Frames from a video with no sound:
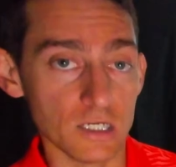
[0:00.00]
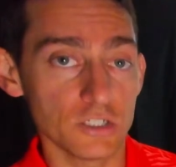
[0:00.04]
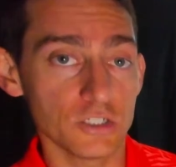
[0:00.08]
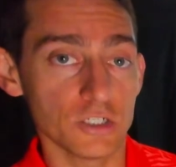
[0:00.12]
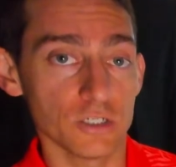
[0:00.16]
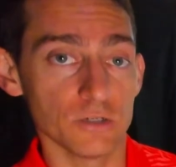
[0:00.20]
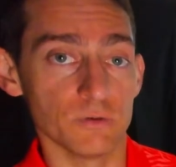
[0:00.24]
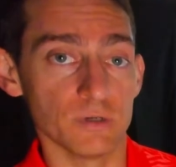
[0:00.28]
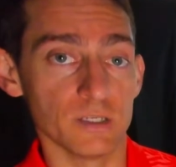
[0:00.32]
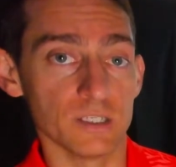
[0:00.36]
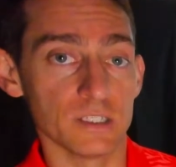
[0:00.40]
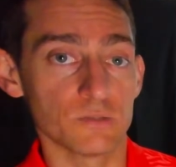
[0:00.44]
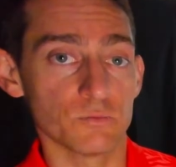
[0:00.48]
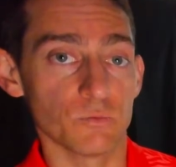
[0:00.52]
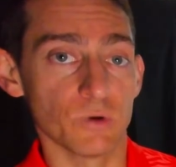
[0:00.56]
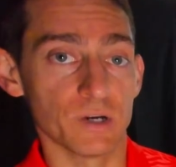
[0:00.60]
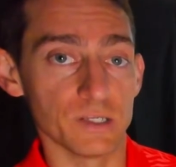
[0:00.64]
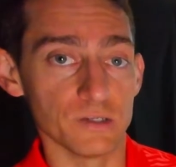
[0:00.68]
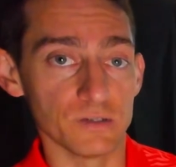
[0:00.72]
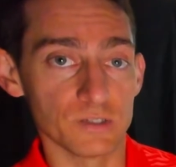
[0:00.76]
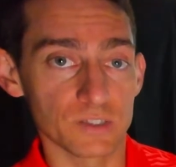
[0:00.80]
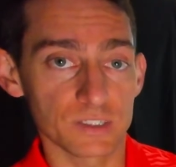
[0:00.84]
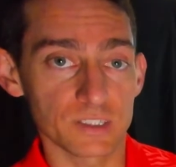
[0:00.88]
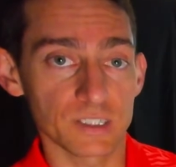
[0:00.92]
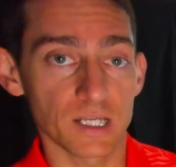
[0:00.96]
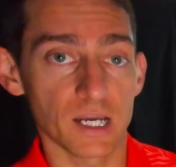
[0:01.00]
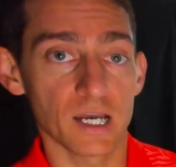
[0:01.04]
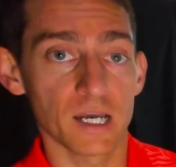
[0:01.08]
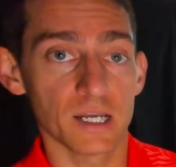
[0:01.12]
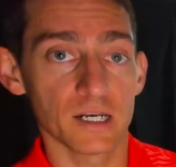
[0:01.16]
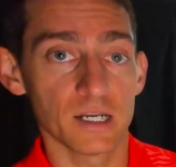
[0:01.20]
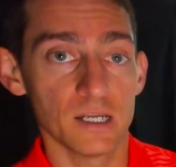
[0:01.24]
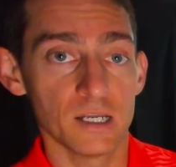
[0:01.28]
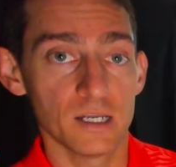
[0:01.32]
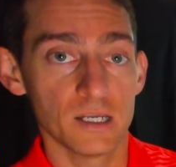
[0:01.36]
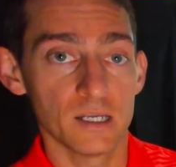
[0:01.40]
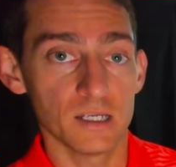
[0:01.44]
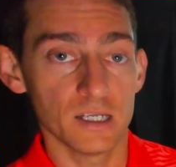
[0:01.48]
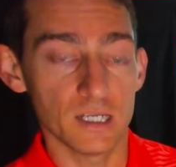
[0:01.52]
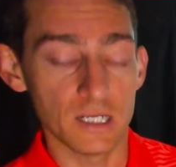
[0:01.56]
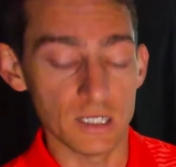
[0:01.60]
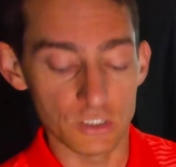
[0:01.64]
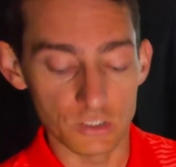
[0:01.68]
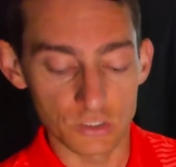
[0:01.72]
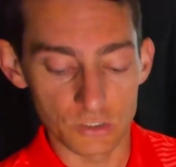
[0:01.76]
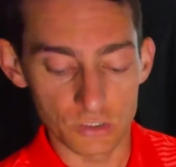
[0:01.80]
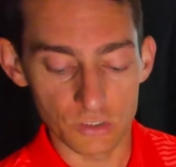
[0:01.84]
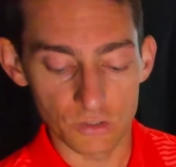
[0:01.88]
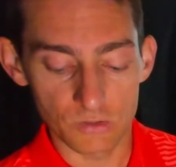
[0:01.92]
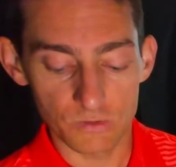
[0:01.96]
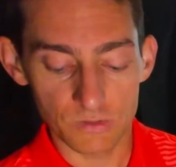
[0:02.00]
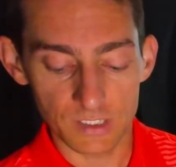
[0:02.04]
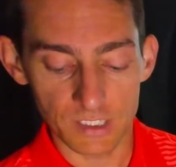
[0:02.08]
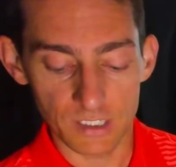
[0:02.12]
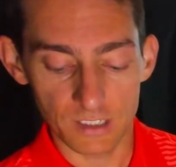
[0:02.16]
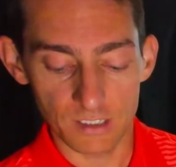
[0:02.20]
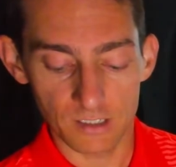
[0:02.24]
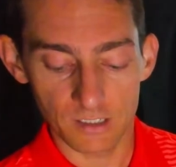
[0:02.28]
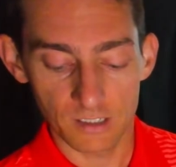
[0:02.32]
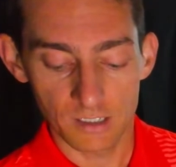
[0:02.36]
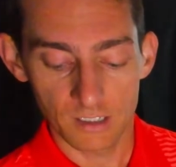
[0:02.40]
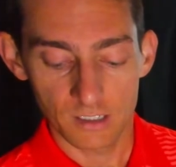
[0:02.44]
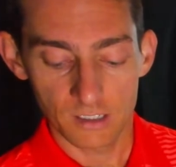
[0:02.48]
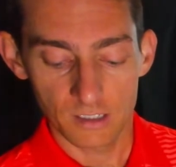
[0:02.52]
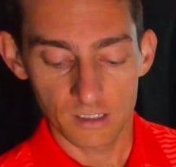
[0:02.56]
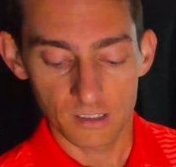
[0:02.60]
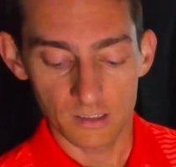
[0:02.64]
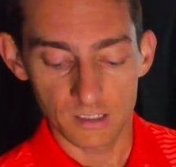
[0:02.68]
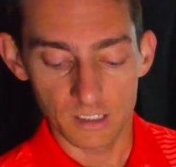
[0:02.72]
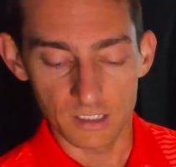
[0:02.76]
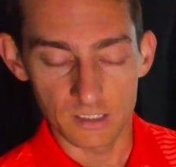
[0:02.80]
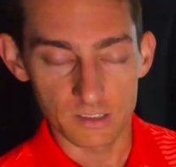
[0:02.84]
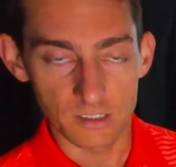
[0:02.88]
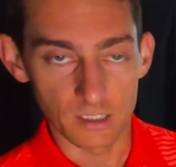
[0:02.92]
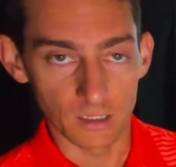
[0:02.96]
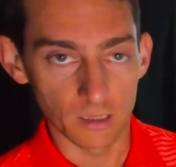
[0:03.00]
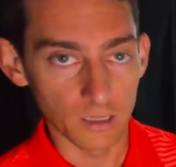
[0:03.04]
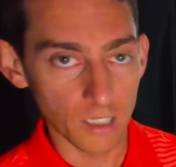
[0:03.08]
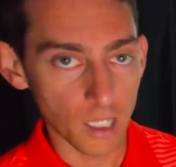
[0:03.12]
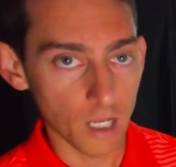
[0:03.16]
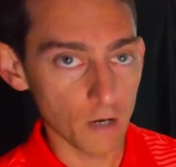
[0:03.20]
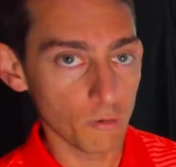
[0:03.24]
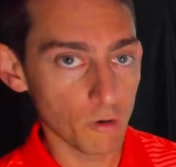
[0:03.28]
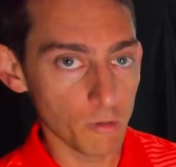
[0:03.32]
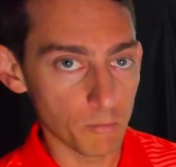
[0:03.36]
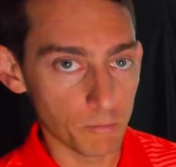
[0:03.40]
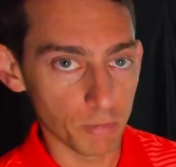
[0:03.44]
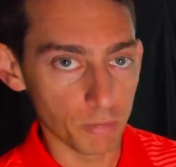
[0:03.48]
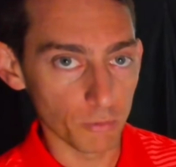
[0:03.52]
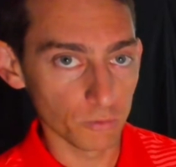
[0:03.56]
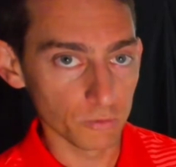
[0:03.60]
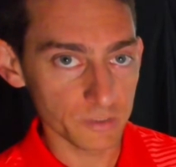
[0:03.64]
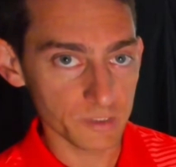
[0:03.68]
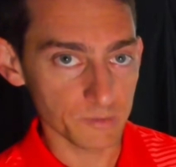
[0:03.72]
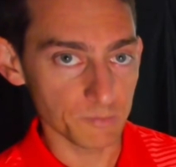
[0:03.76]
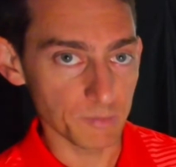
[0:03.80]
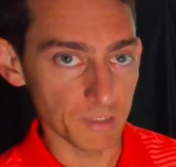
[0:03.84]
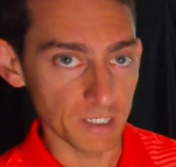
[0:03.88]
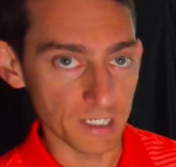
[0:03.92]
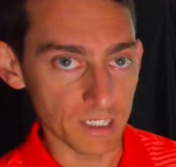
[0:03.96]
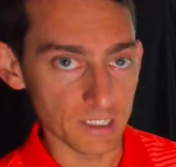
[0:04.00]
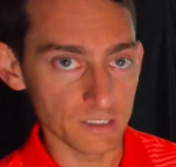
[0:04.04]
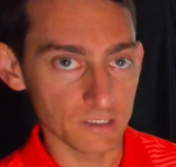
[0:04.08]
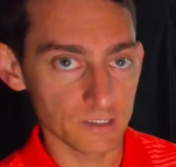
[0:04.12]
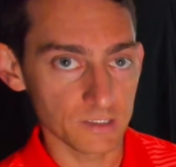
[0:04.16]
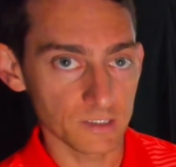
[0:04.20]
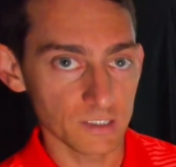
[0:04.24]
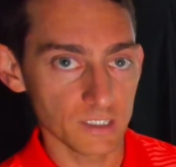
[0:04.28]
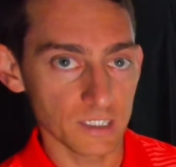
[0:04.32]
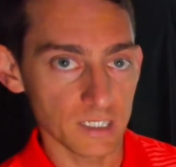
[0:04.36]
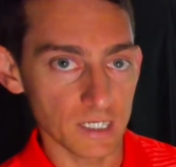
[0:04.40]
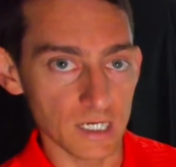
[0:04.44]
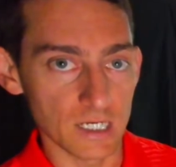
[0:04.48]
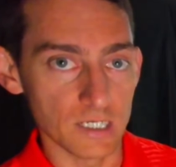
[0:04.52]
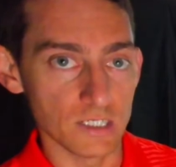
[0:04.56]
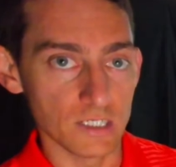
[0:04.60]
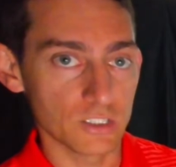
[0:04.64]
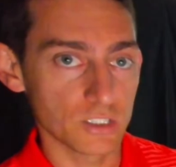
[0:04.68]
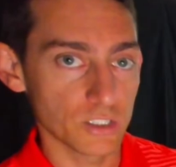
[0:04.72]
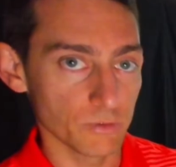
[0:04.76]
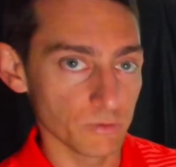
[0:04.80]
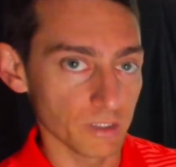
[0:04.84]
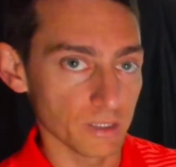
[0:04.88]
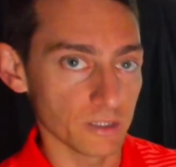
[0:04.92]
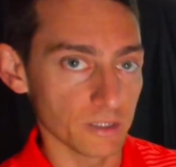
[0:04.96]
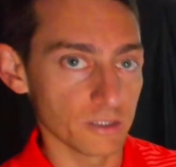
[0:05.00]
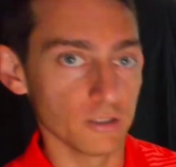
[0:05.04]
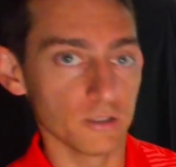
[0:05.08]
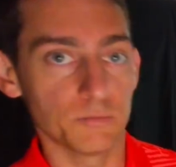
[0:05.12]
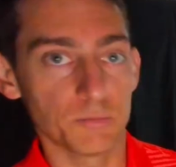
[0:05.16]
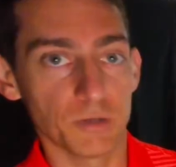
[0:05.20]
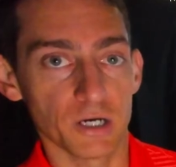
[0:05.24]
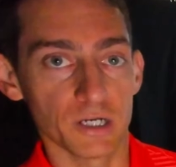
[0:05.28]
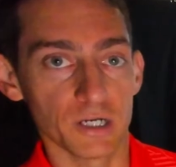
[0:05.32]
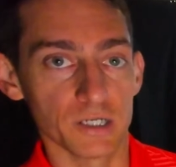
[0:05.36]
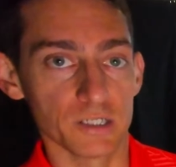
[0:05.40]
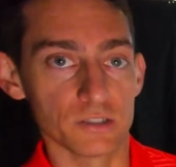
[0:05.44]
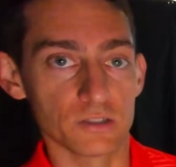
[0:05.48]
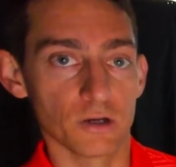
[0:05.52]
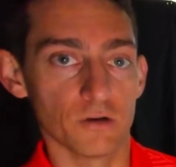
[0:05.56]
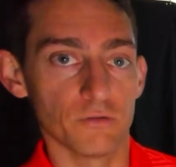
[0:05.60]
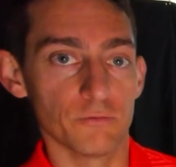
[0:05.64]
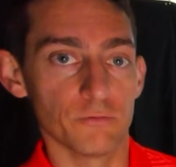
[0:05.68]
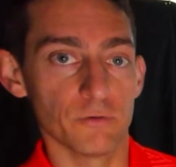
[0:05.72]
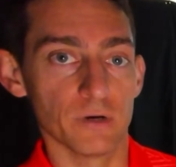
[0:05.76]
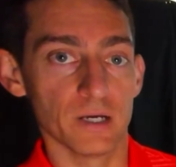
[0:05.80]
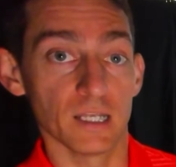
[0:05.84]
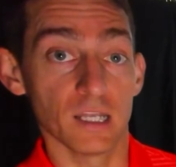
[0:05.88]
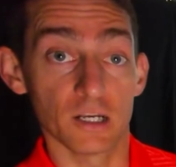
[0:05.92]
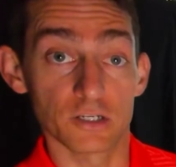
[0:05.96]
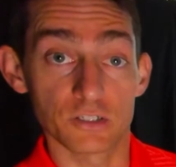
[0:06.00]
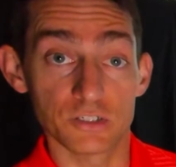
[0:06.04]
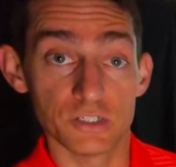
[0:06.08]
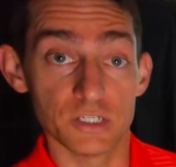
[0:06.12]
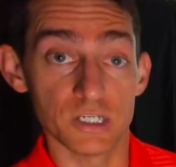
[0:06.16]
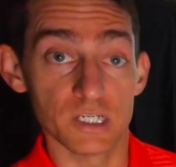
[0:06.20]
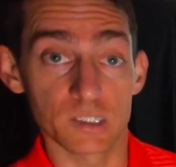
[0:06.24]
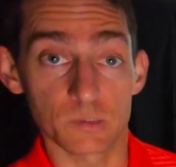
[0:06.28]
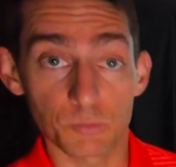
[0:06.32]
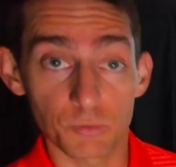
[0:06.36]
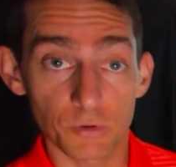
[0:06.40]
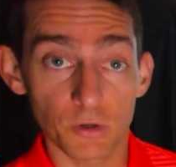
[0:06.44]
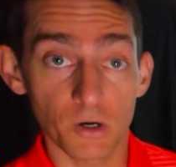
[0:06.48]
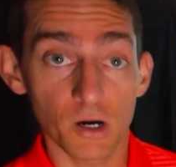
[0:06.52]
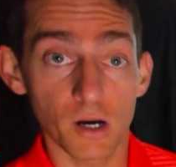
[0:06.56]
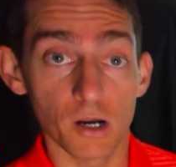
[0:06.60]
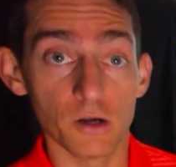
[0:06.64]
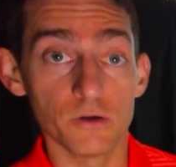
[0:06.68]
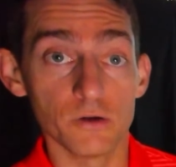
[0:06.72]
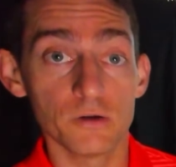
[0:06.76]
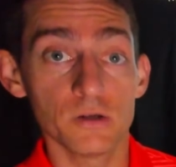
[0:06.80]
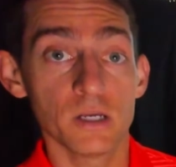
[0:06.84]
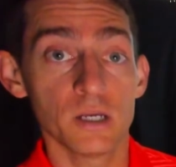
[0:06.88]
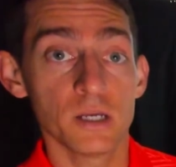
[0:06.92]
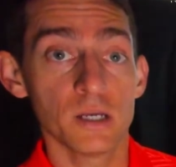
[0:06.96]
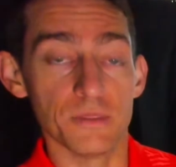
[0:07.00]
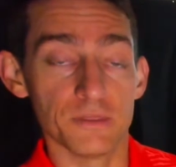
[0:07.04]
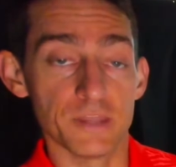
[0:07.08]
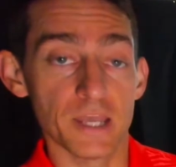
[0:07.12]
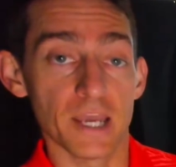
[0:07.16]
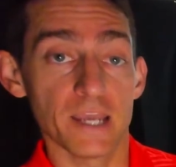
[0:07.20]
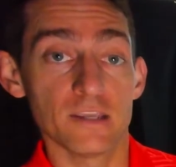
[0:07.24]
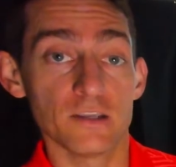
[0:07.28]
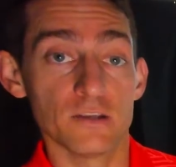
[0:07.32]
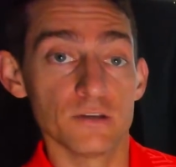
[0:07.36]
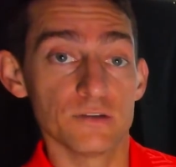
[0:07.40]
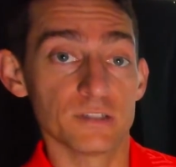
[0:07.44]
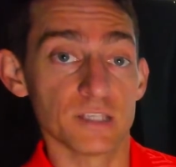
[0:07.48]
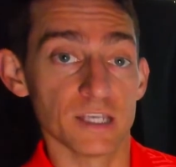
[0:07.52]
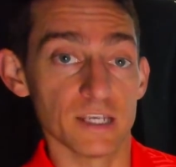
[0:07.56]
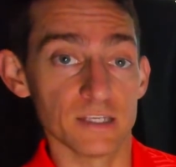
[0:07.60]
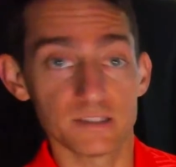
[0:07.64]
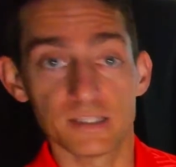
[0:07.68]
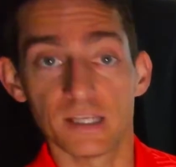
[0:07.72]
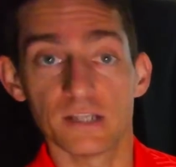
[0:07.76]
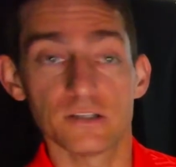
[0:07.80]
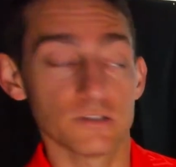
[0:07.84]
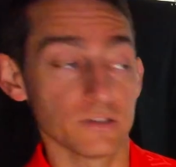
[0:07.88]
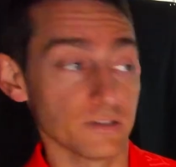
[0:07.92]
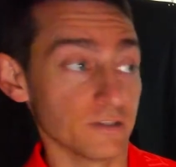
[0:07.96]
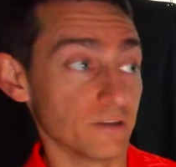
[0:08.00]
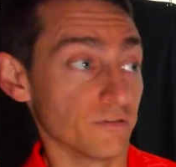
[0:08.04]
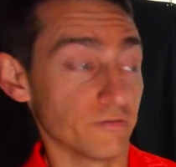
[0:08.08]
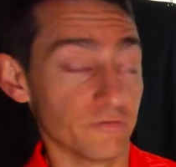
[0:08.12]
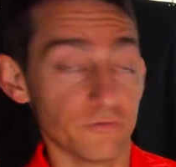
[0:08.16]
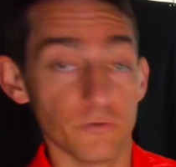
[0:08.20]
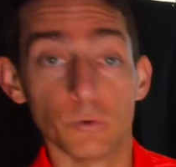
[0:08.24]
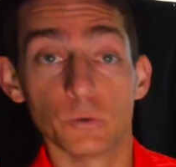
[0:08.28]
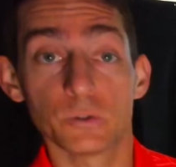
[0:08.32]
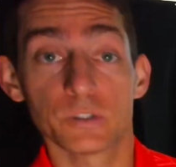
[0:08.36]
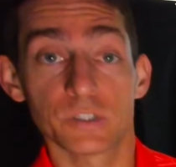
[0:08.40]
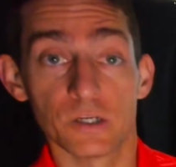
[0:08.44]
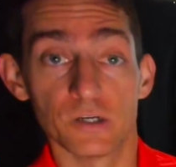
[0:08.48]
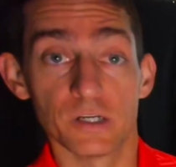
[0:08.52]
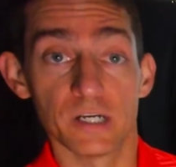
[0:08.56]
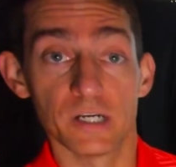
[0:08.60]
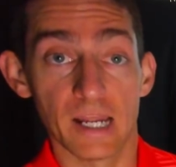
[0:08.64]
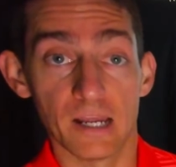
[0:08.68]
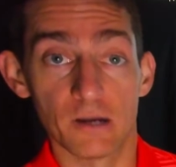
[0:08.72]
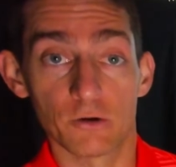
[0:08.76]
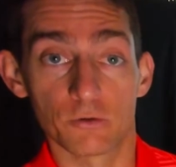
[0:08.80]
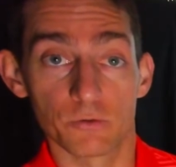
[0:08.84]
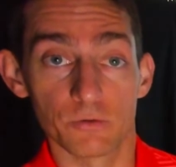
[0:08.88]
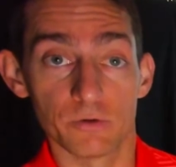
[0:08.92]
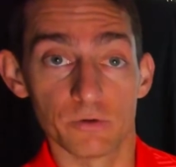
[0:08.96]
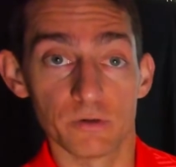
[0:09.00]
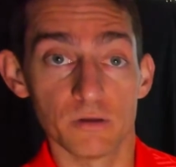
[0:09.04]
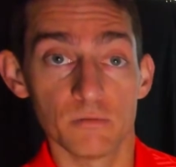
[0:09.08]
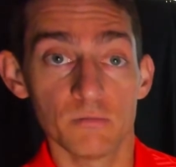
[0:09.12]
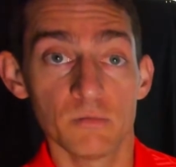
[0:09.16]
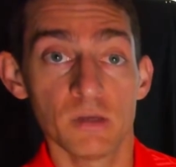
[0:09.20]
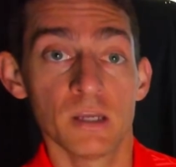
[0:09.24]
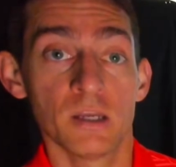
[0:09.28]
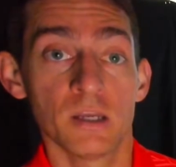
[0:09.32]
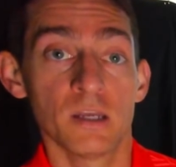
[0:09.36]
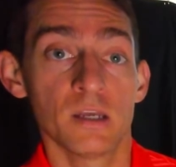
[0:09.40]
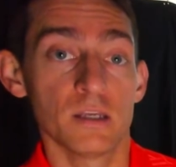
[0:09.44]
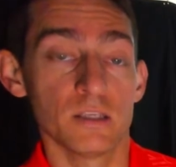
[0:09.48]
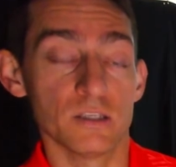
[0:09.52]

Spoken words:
issue is when you start inducing these lower ball speeds into a third-party software like GS Pro, and they use essentially the Foresight algorithm,